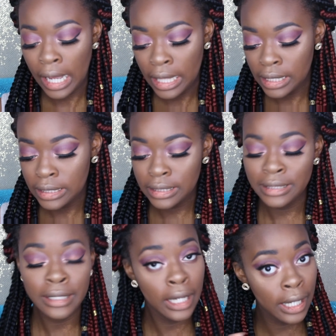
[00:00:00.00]
I think
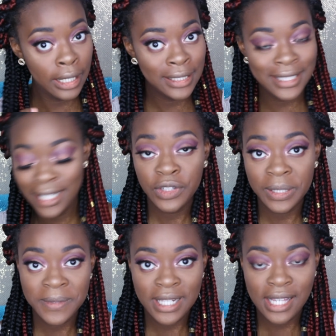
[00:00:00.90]
yes. For
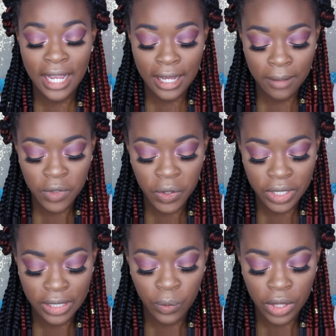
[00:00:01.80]
lipstick today, I'm
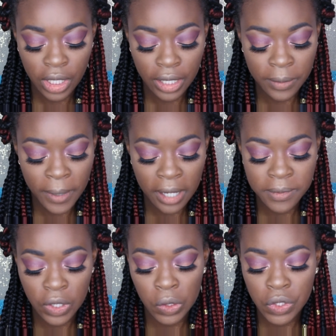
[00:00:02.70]
going in with
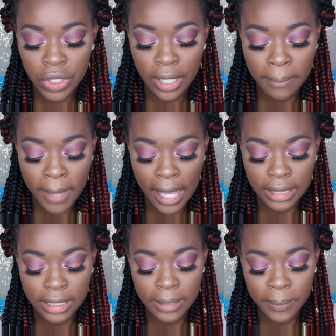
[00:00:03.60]
ColourPop's Ultra
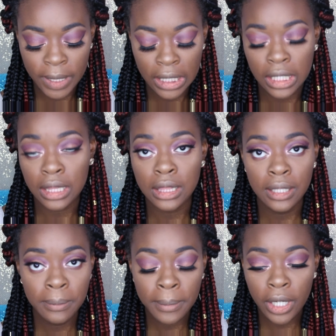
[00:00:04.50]
Matte Lip in
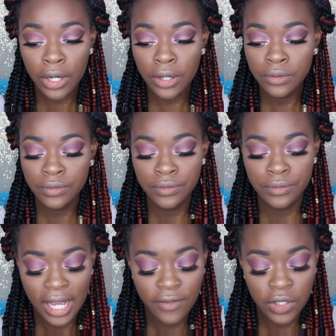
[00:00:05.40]
Limbo.
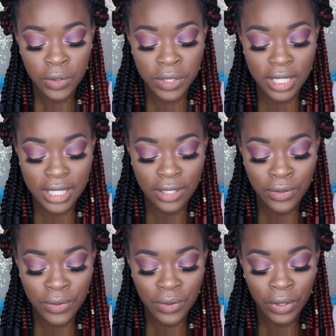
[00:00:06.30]
I haven't used this in a
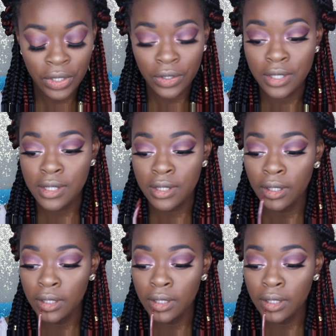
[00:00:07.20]
tutorial in so